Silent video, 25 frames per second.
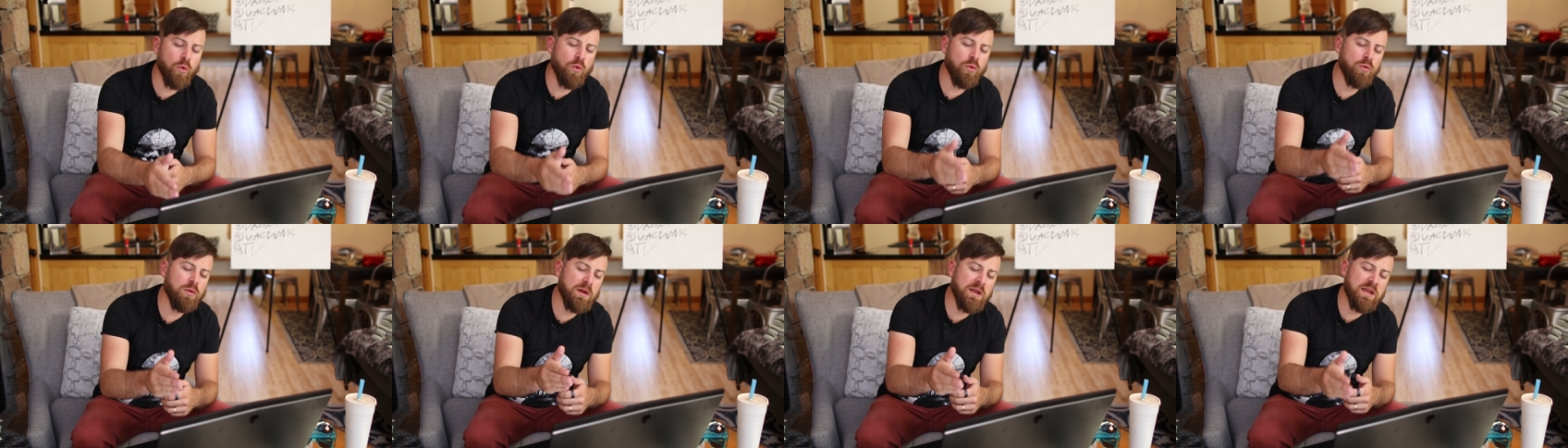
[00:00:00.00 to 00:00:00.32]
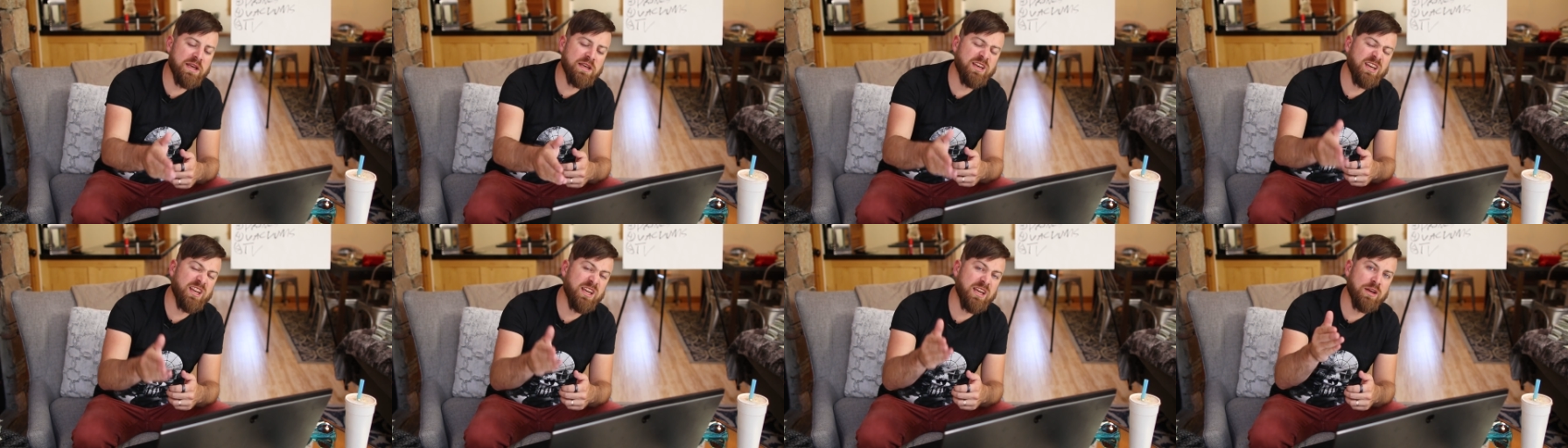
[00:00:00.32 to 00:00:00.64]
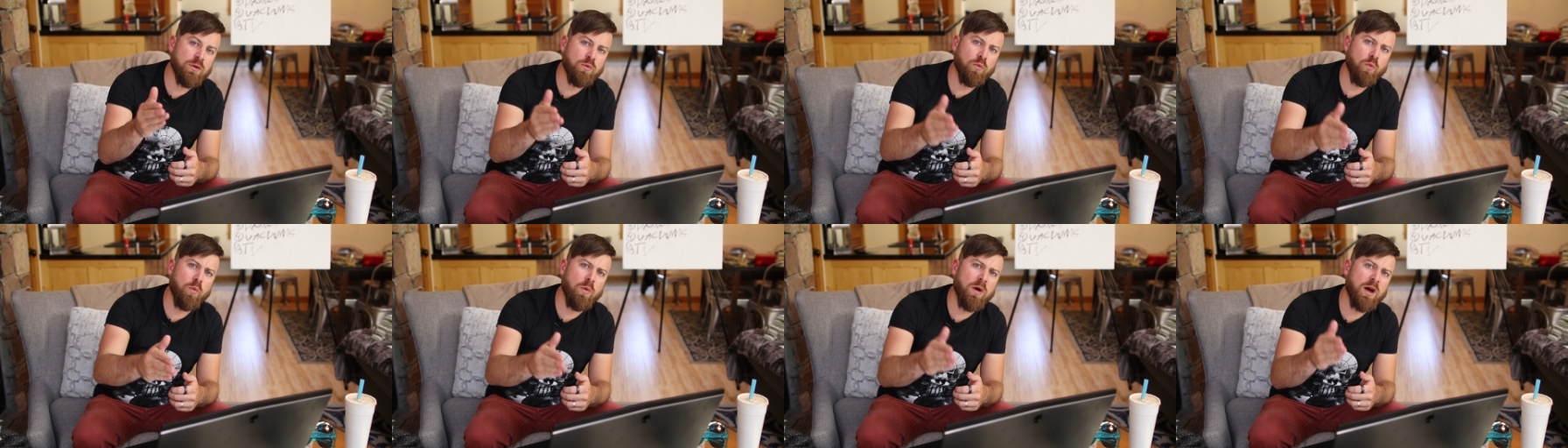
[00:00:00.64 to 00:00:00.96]
only
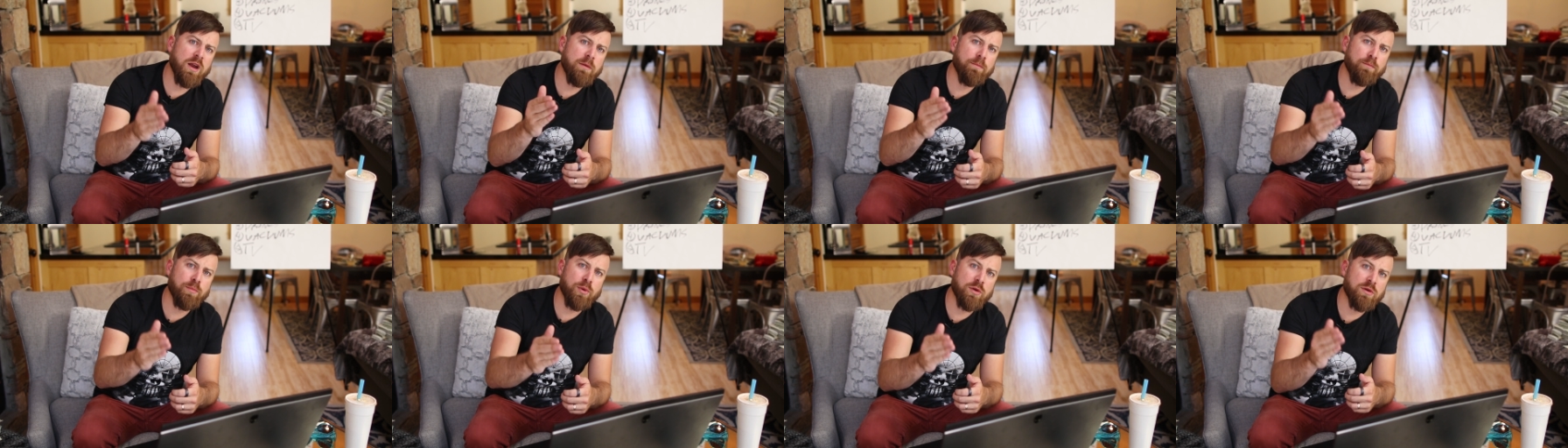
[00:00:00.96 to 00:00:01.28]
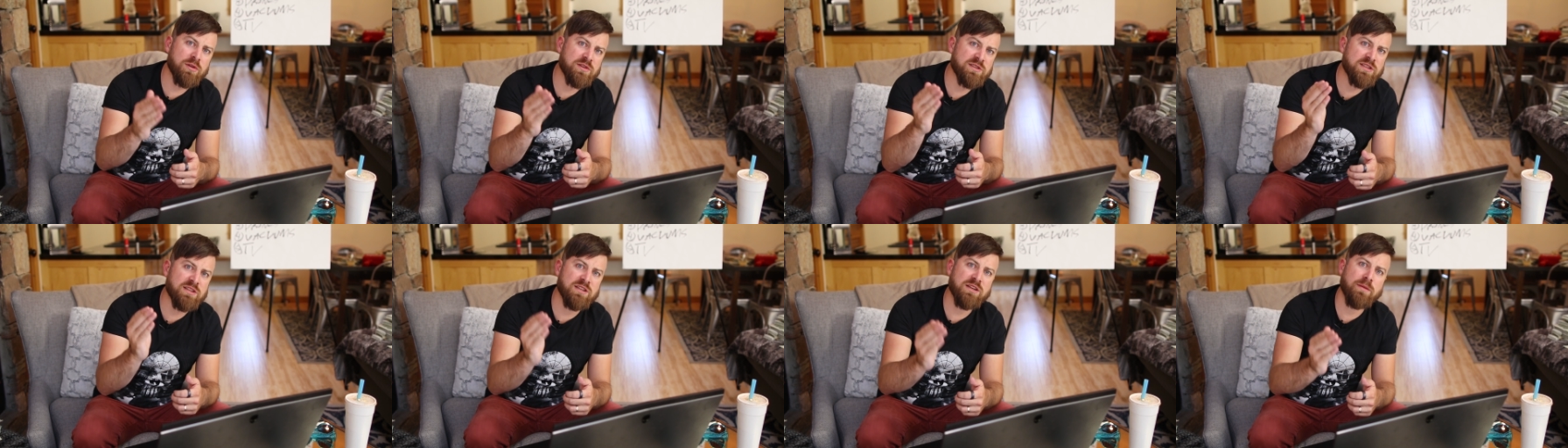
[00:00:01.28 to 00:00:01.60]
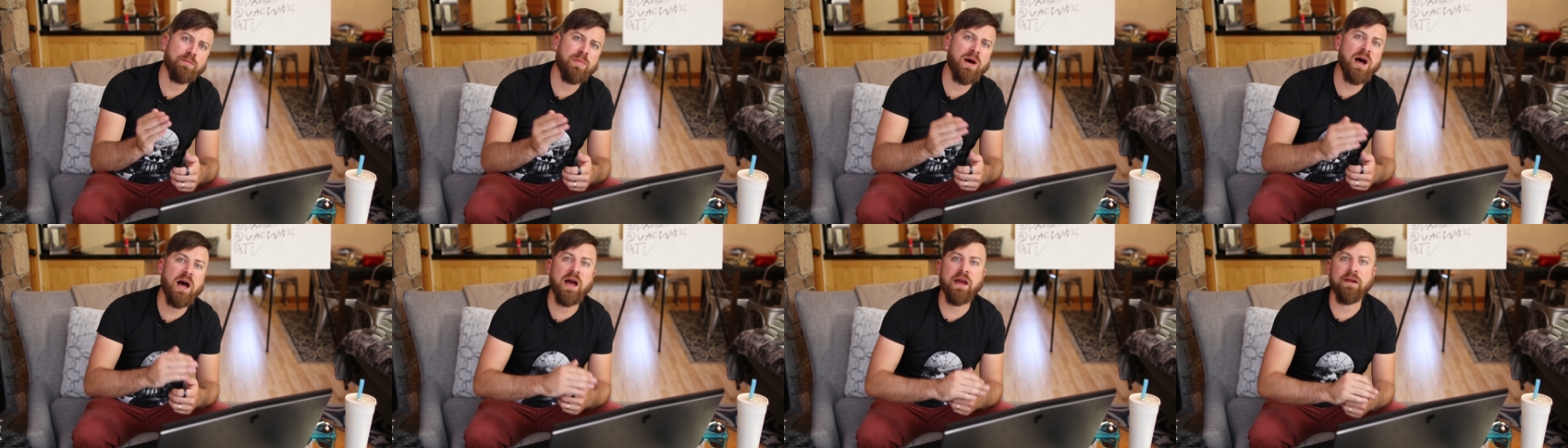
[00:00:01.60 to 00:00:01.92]
need one person to
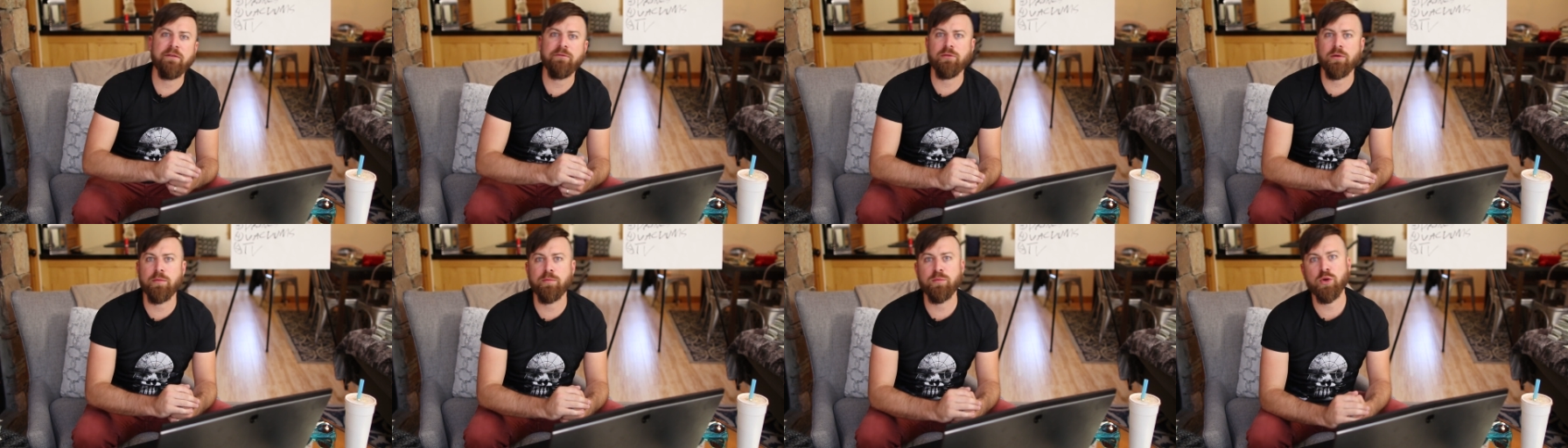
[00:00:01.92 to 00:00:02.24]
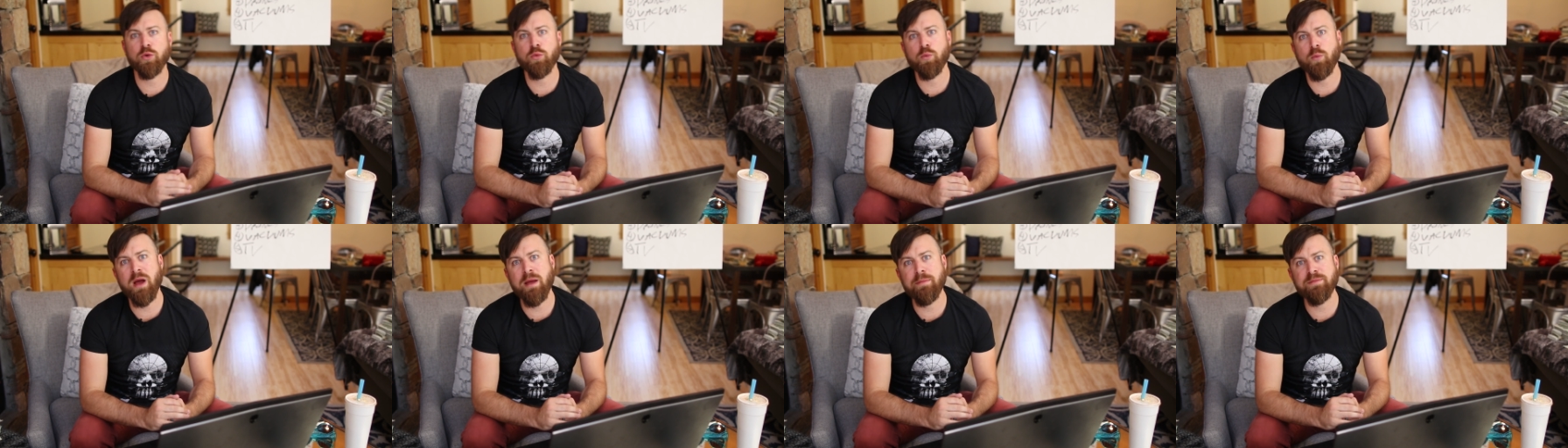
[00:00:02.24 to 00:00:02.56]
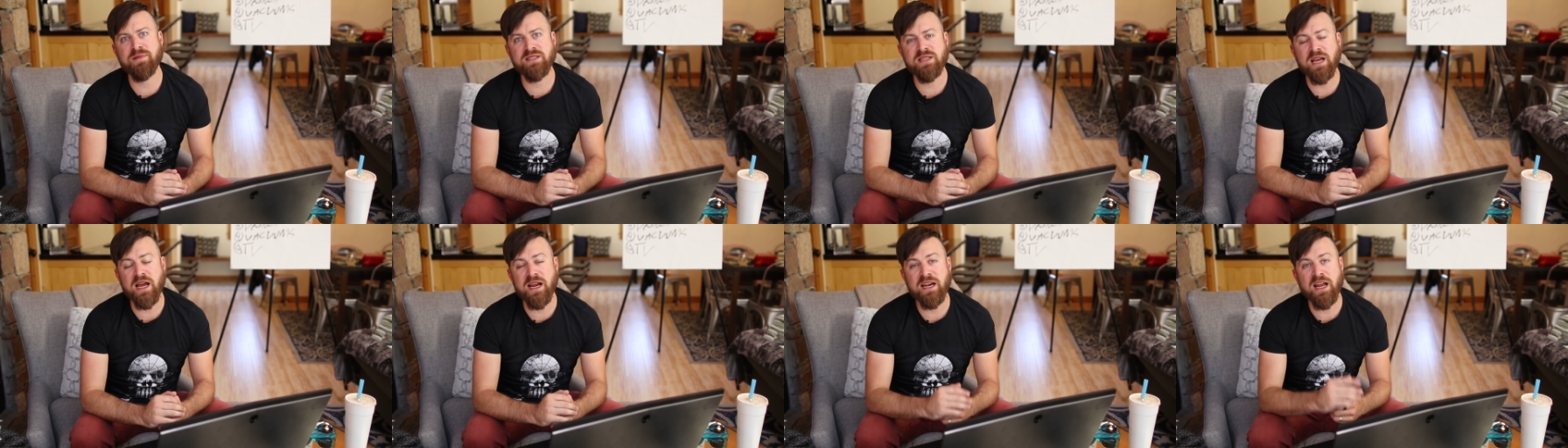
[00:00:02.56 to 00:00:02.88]
buy from your
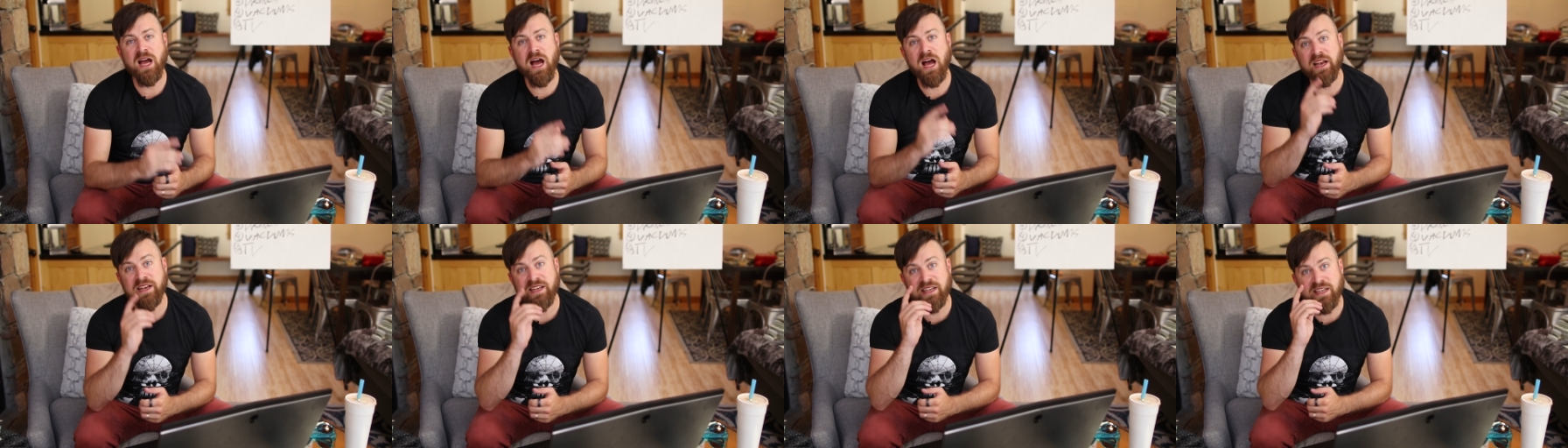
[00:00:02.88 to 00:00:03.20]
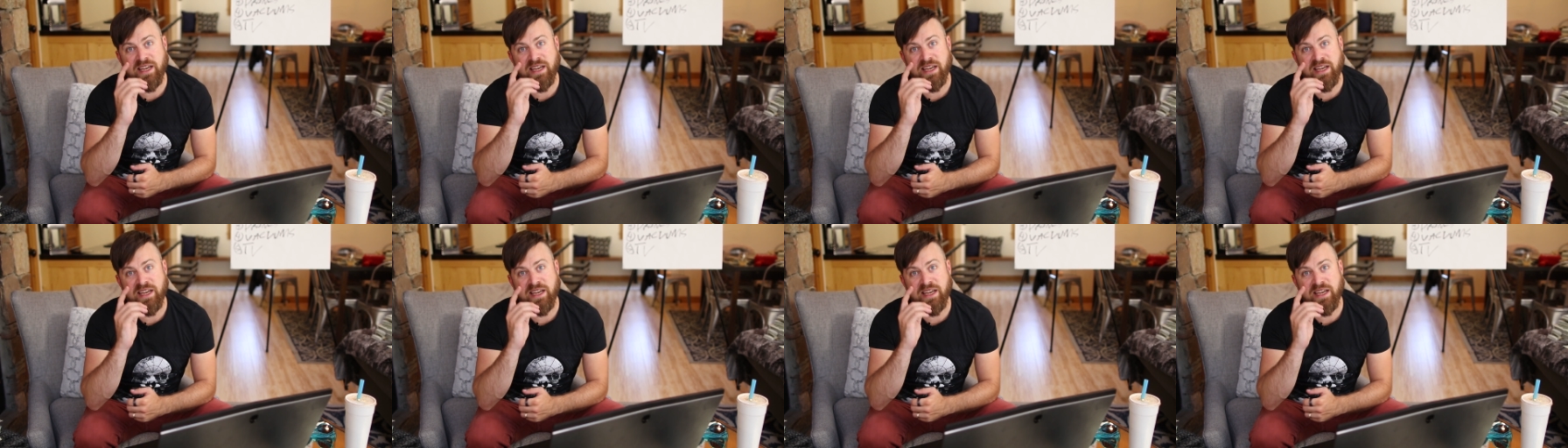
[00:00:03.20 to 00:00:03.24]
website a